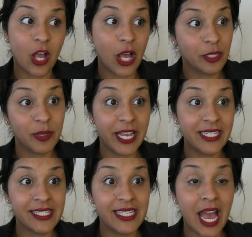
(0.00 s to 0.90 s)
on the
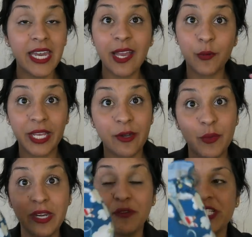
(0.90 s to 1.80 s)
plane is done and we're
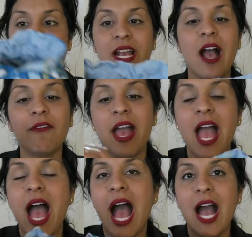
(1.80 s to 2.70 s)
getting ready for takeoff,
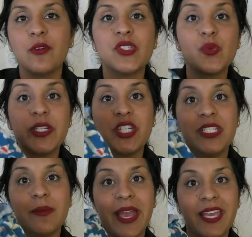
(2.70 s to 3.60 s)
I will switch
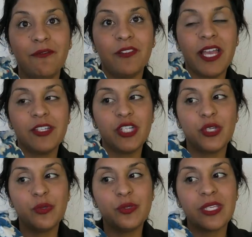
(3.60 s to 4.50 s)
into my in-flight
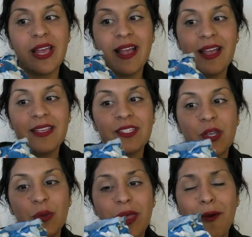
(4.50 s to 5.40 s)
shoes
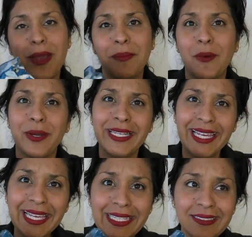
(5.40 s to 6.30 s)
so that way I'm not wearing
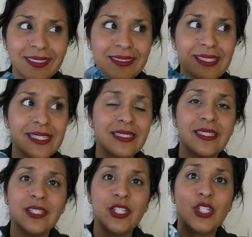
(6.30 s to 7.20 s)
heels
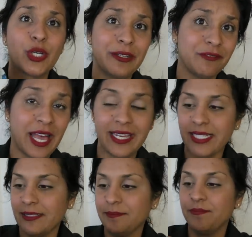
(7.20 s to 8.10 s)
during
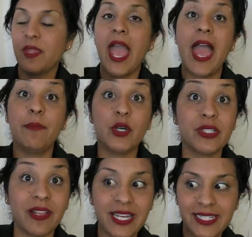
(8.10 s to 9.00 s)
flight. And
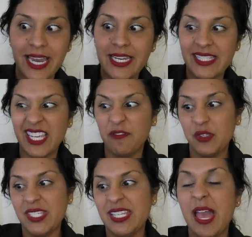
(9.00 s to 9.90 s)
most flight attendants, if
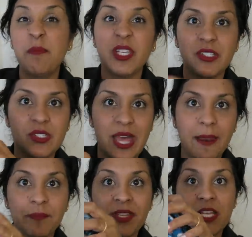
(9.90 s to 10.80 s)
you see them, they'll do
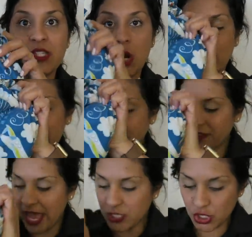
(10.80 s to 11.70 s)
that. So
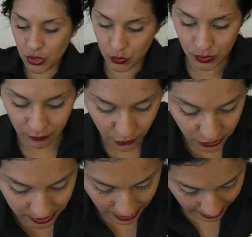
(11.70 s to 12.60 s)
in-flight shoes,
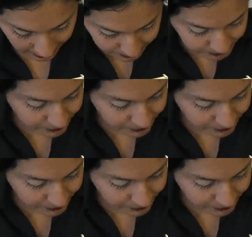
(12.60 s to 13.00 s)
first thing.